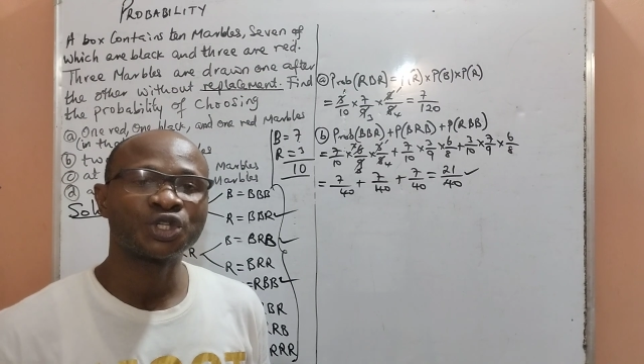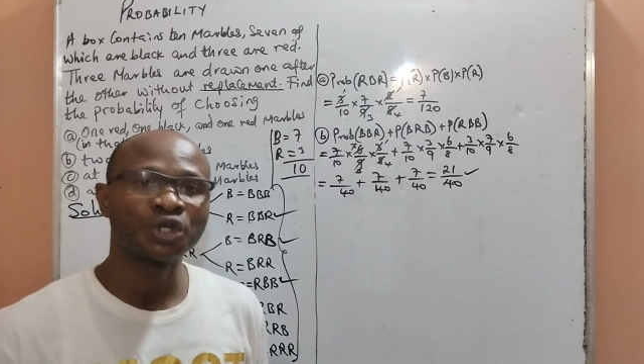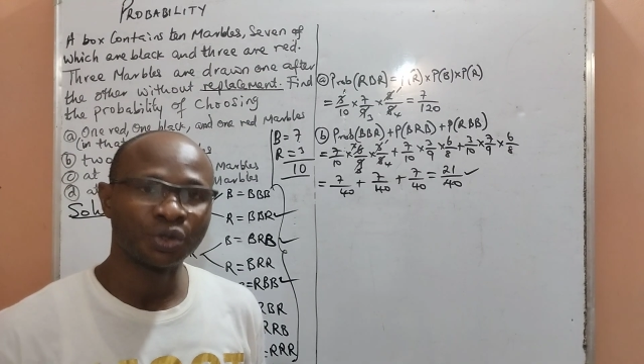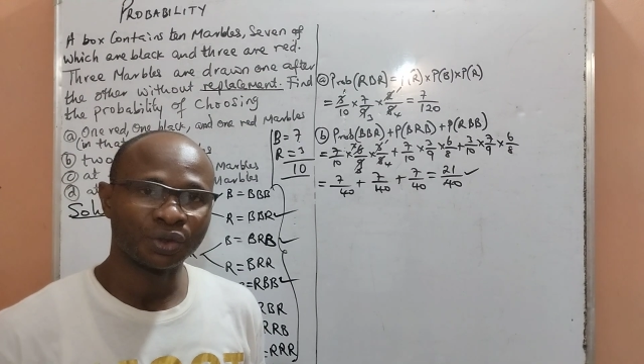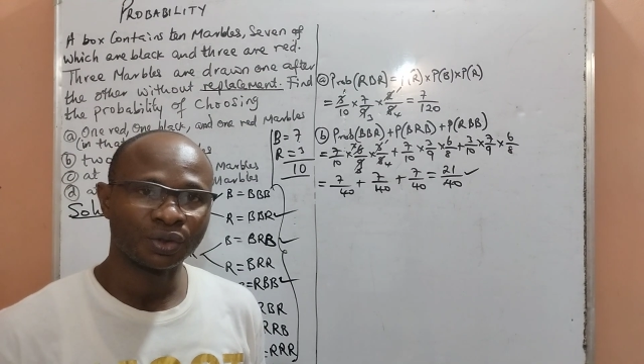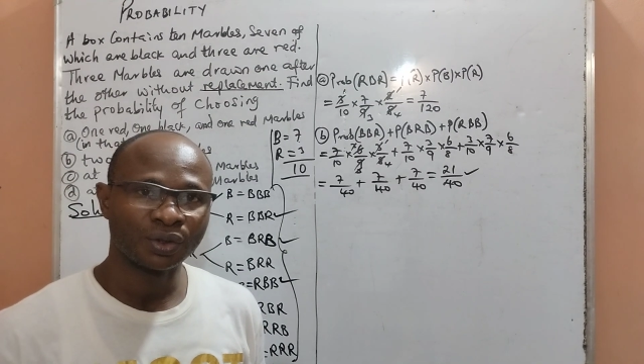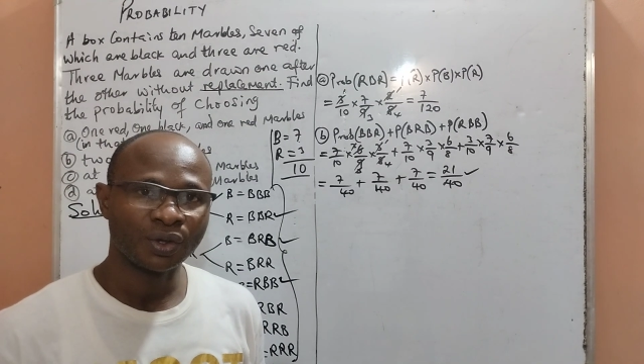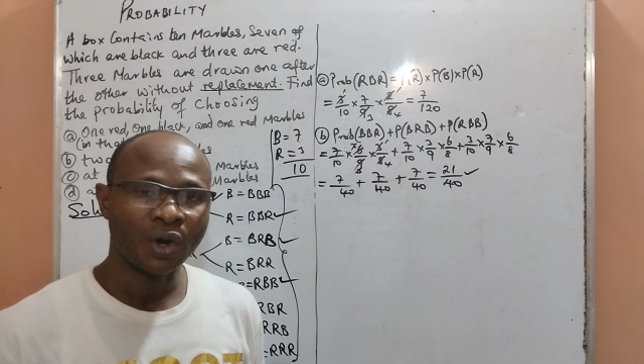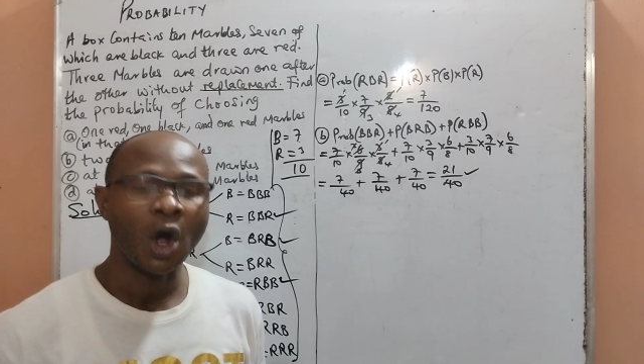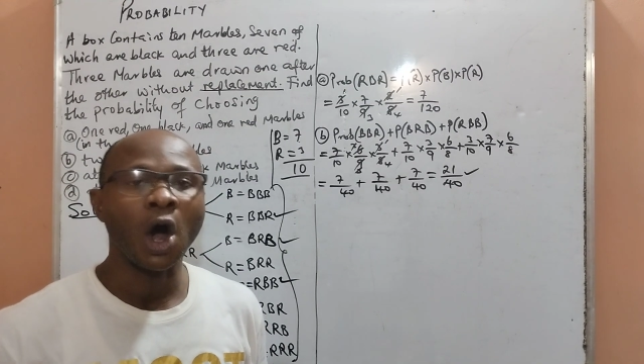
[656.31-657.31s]
2
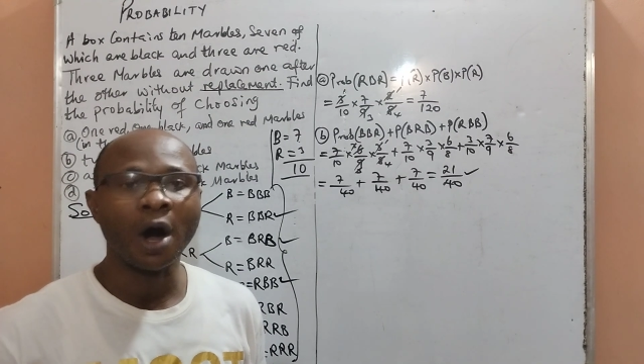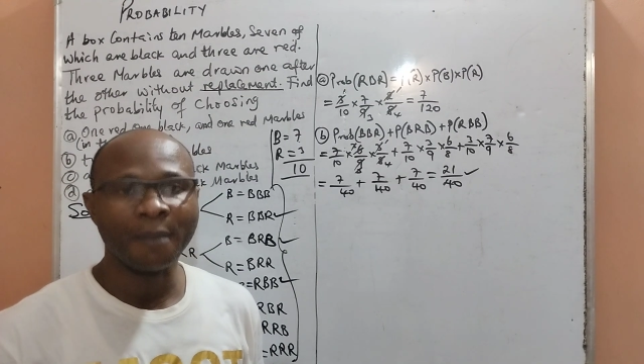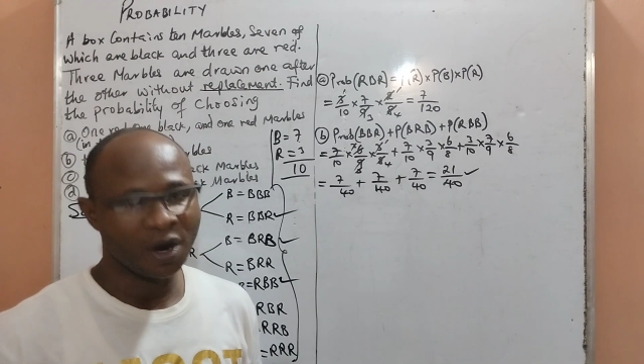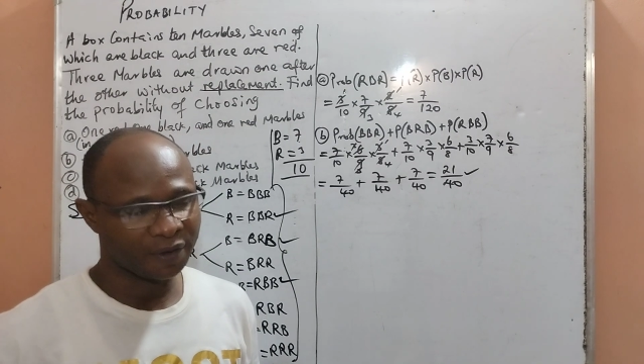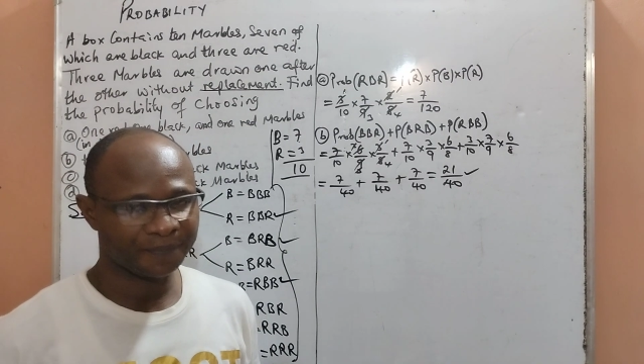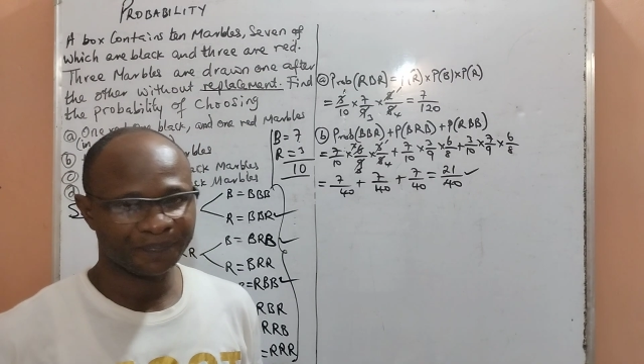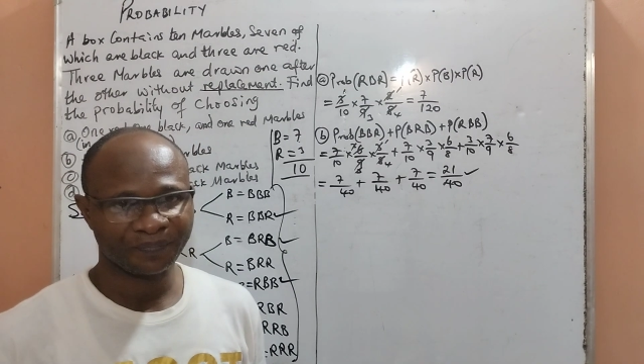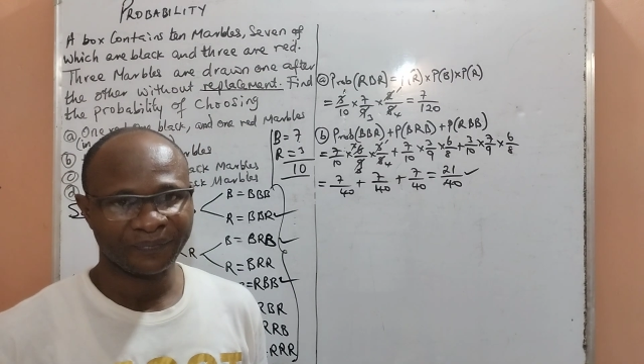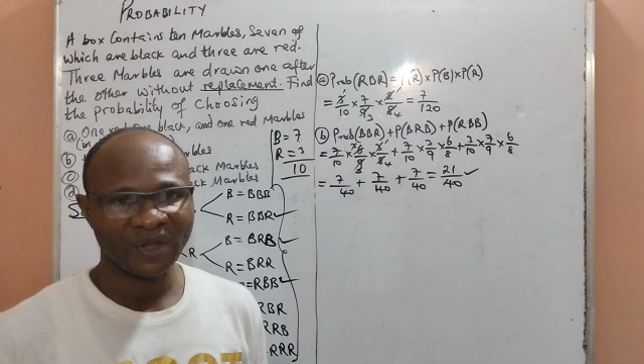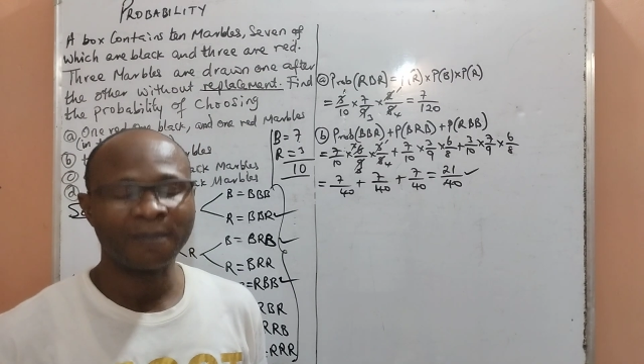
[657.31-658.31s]
or more
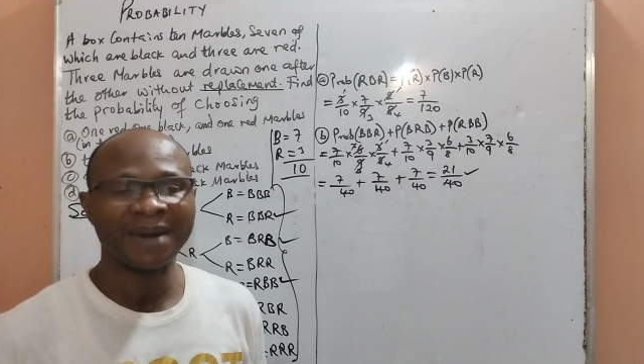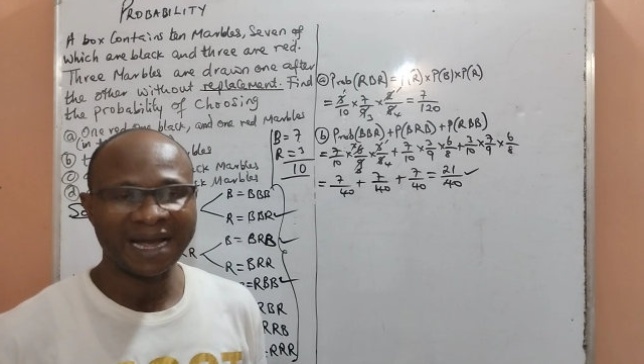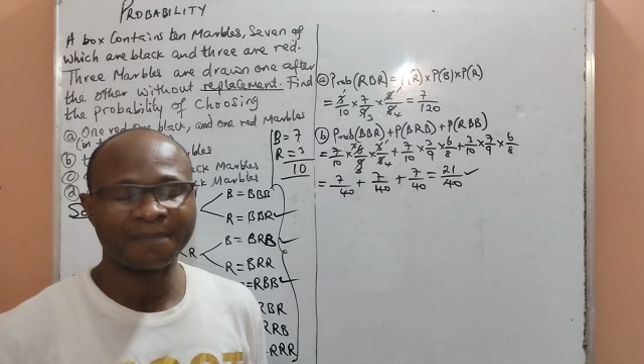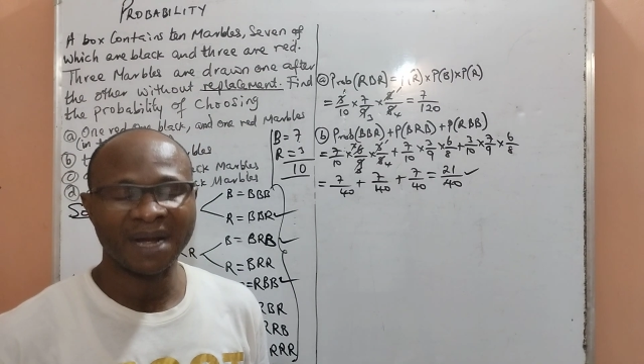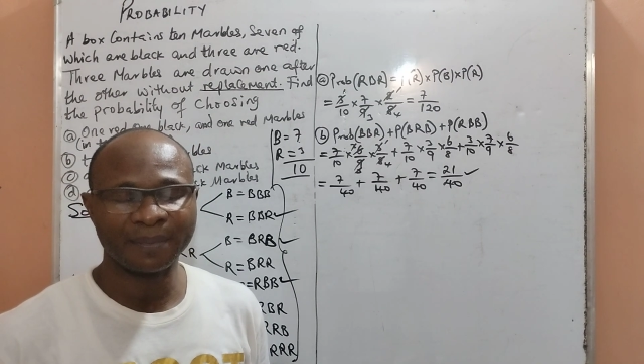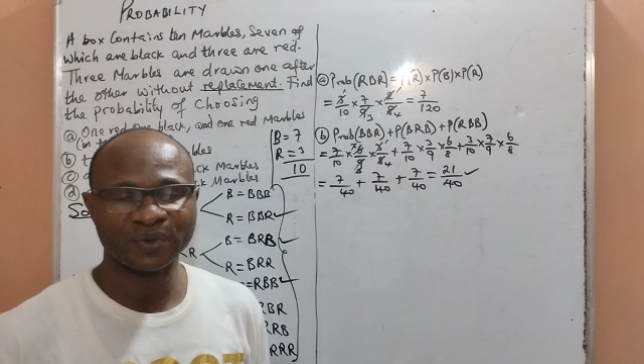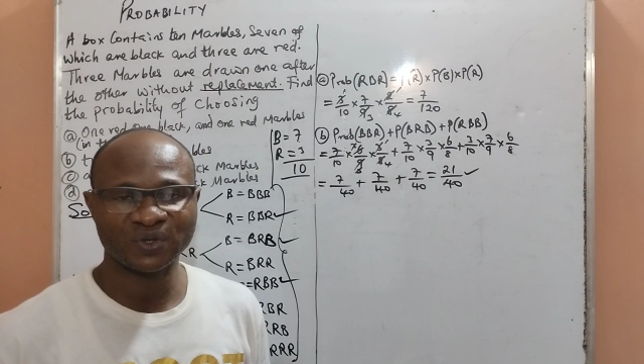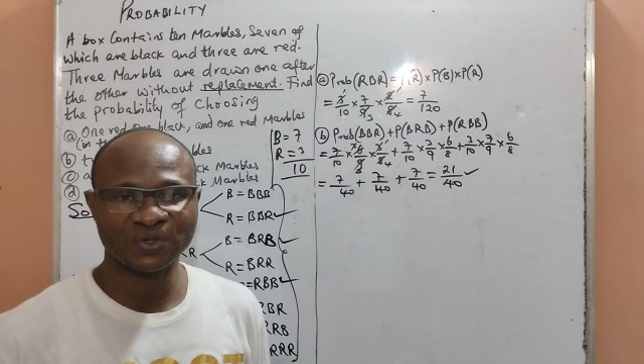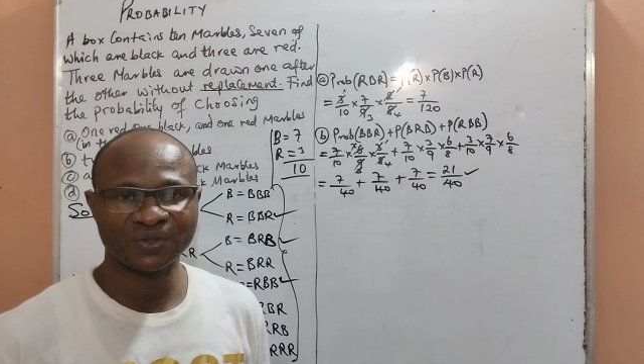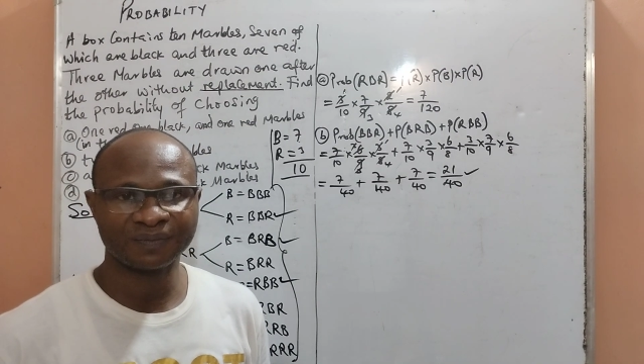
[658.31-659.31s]
black
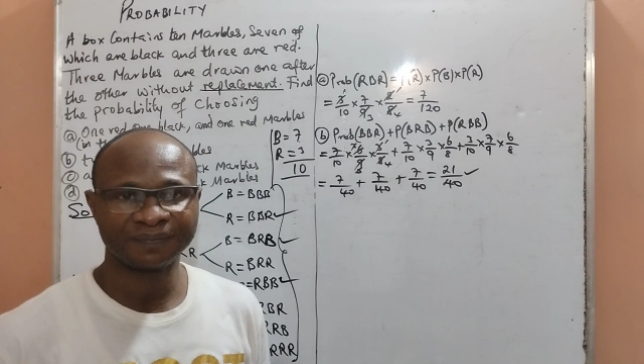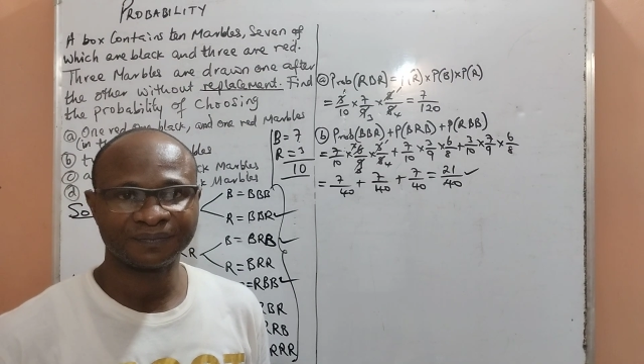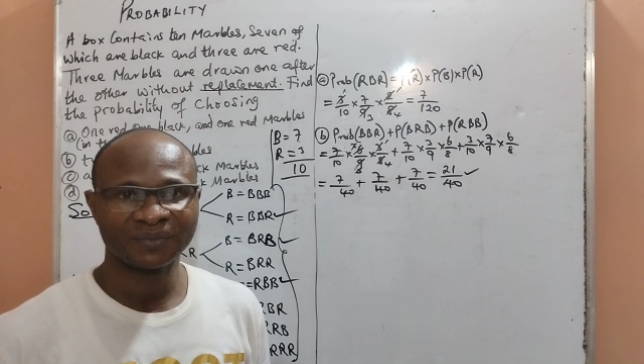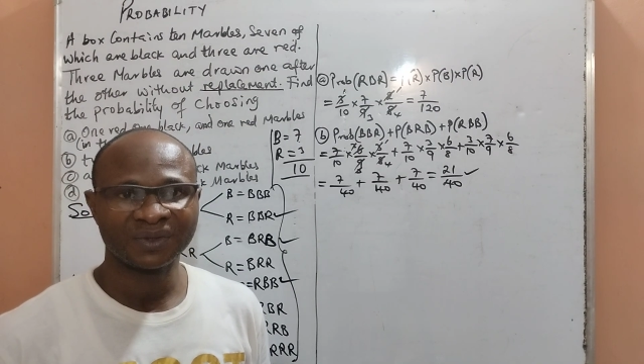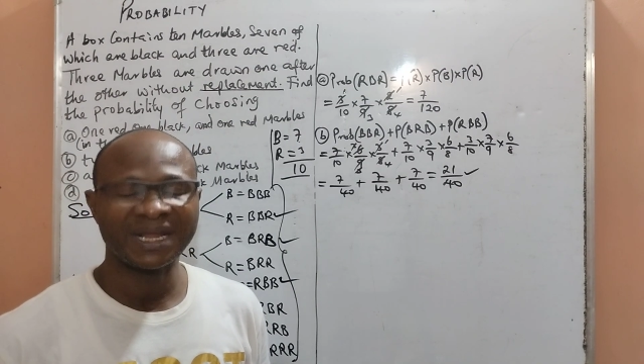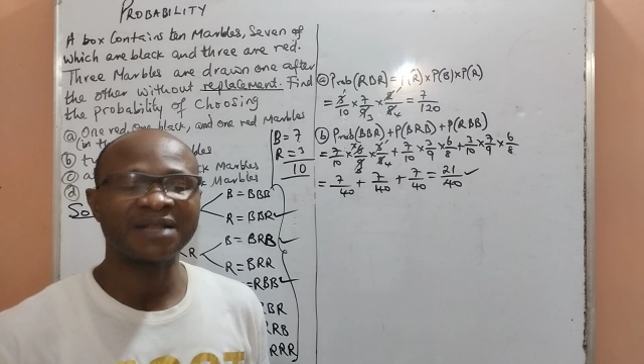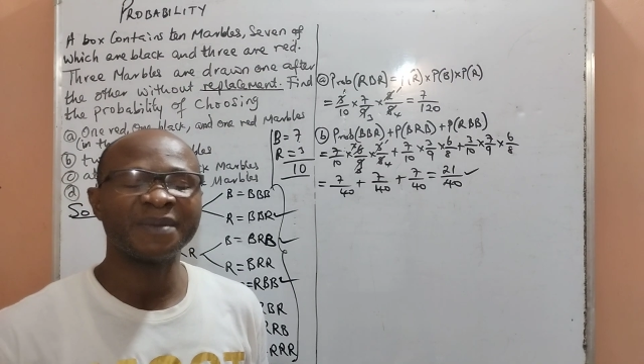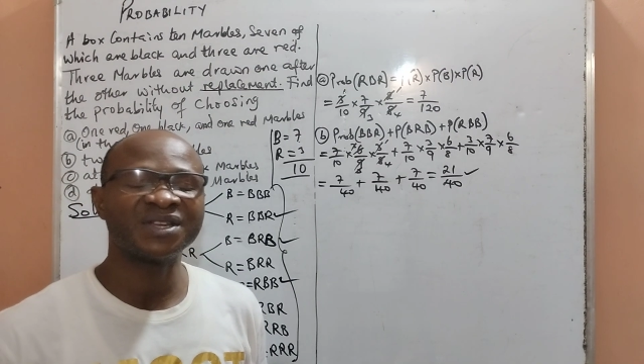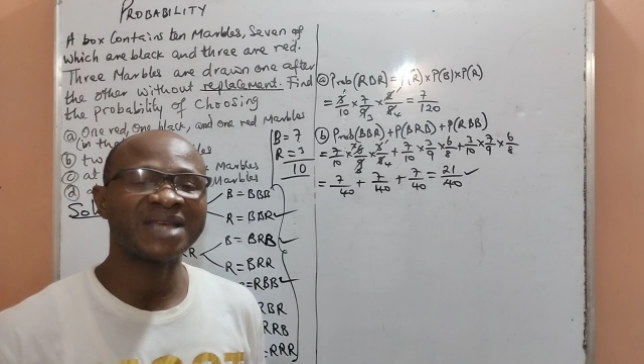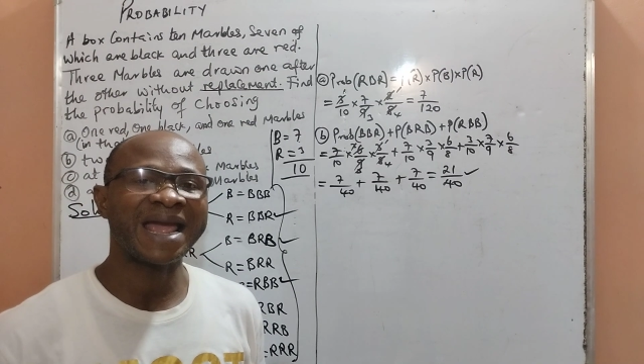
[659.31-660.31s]
marbles.
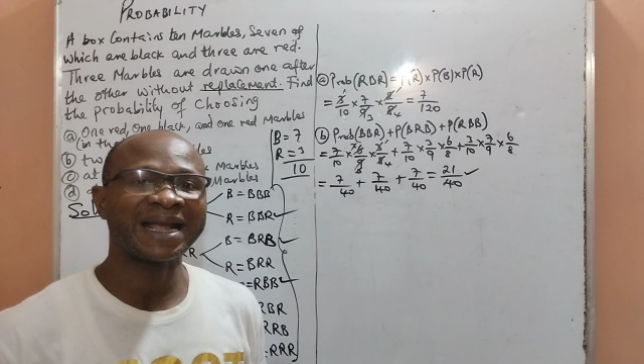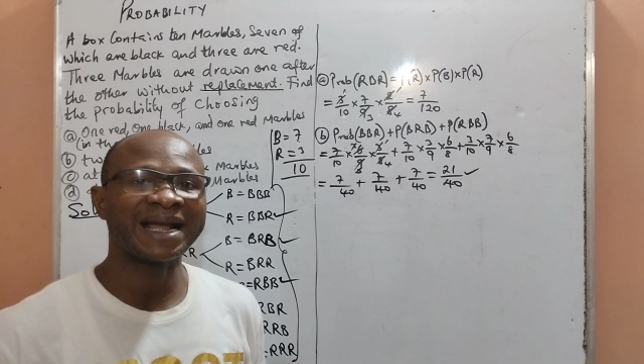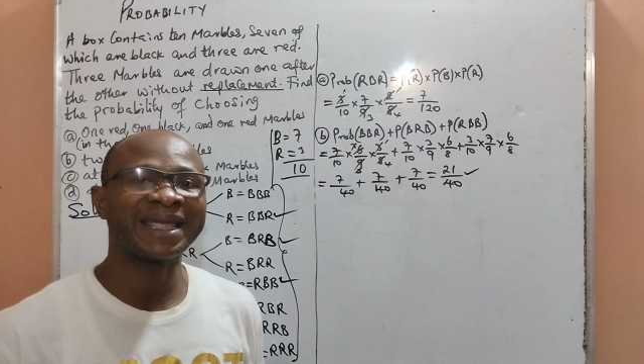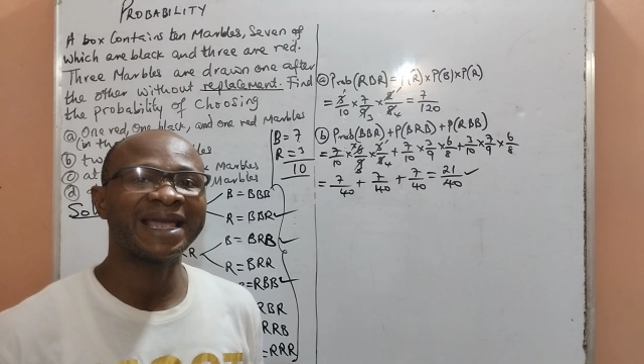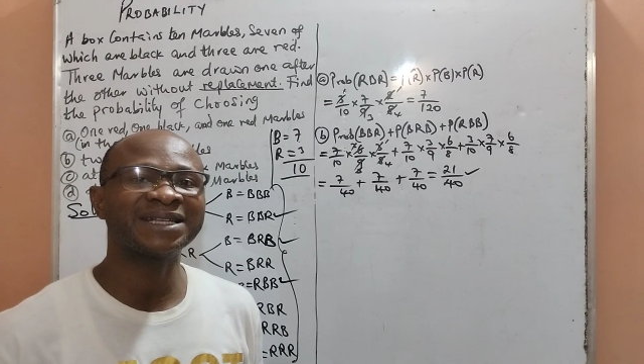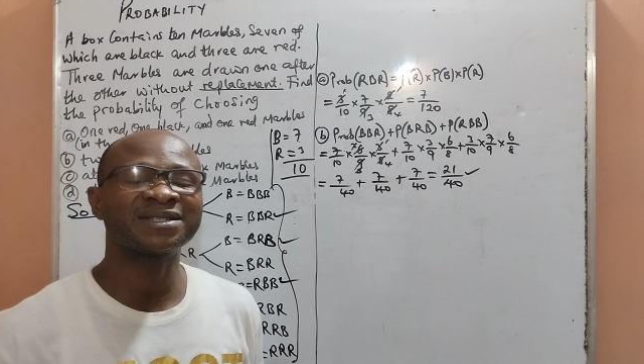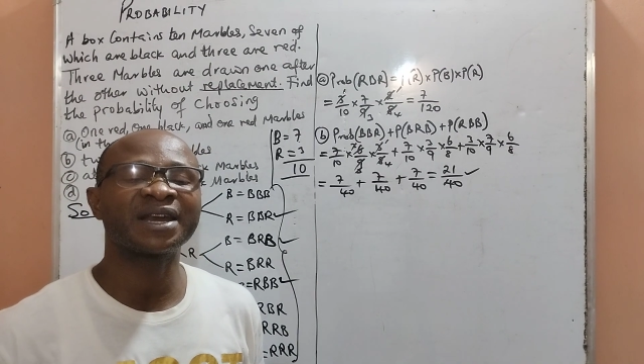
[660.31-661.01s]
That means I can get